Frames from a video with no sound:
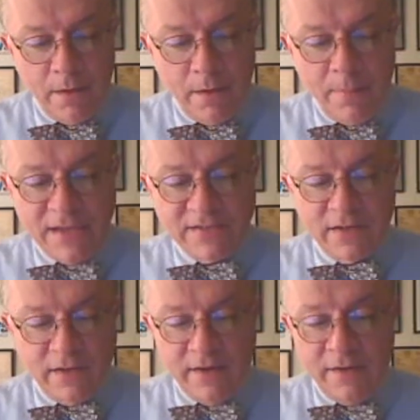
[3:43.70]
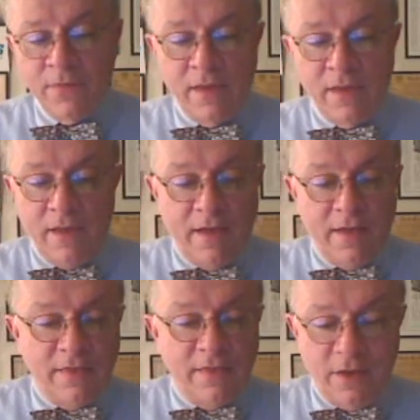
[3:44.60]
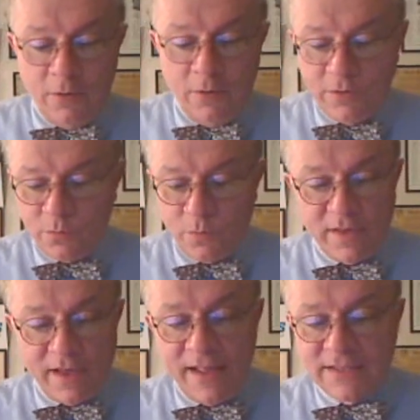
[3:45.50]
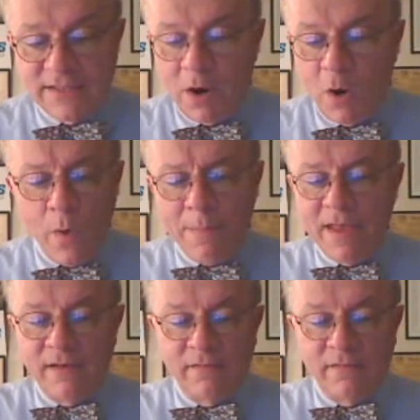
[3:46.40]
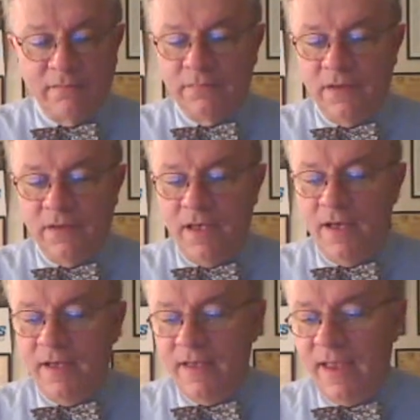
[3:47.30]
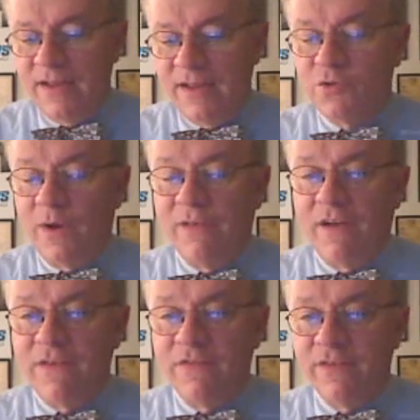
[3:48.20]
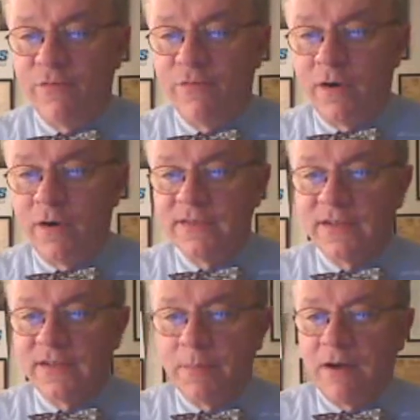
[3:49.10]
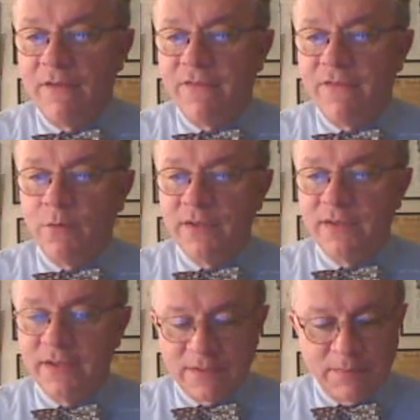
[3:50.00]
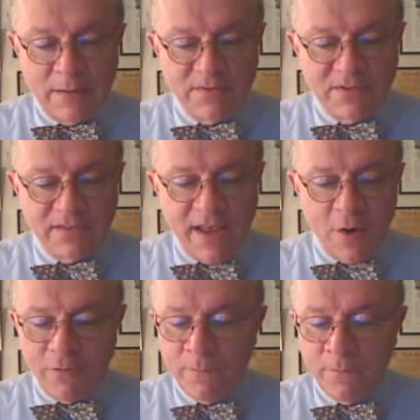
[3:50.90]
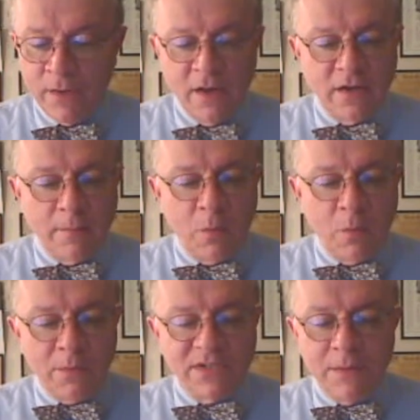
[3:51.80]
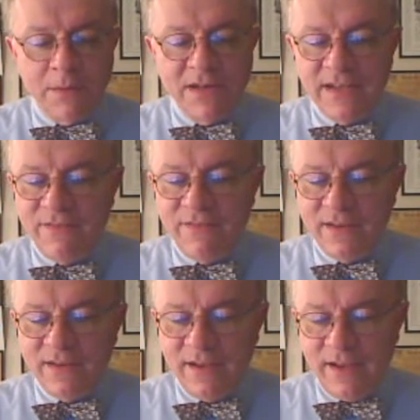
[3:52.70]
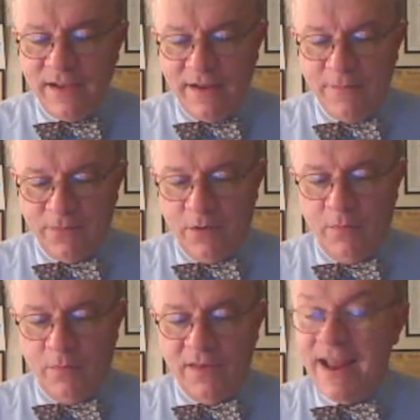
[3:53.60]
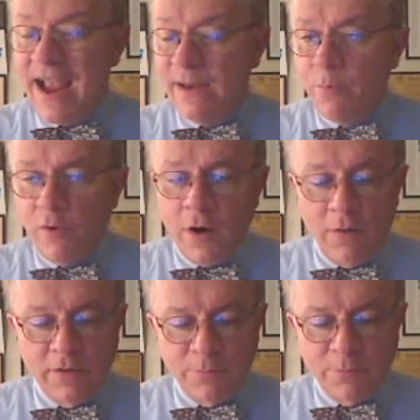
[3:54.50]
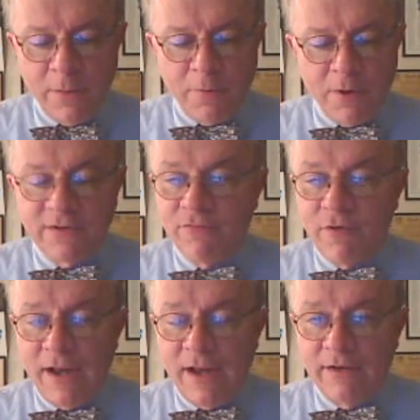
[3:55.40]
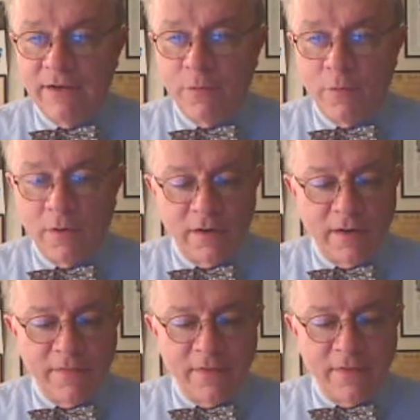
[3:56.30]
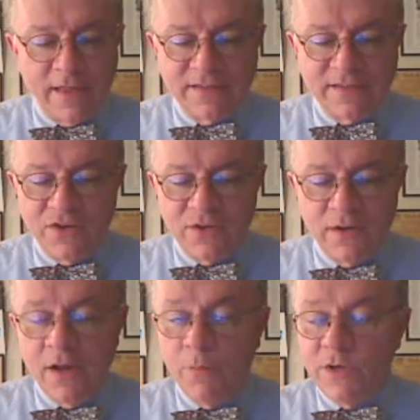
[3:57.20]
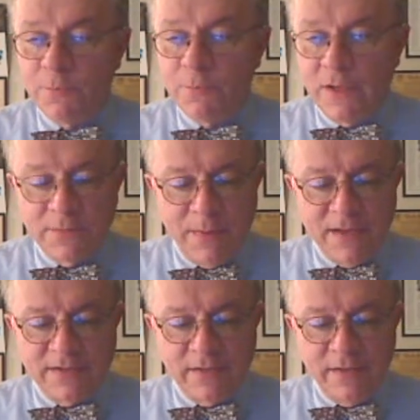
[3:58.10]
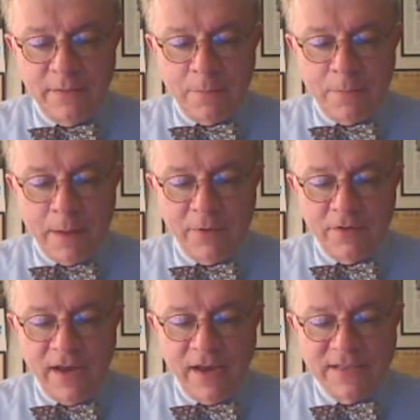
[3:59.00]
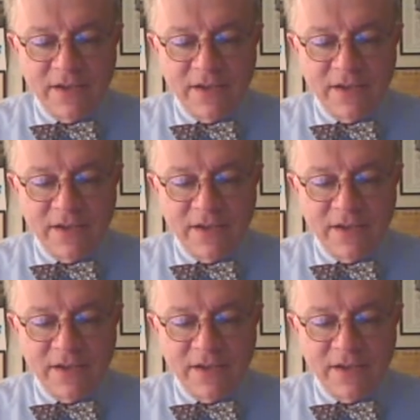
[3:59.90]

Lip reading: Basically, those were the highlights. Among women, age 25-54, it's a demographic we sometimes skate over. Number one was WDVD with a 9.0. It's a pretty impressive rating for that station, which plays basically the popular hits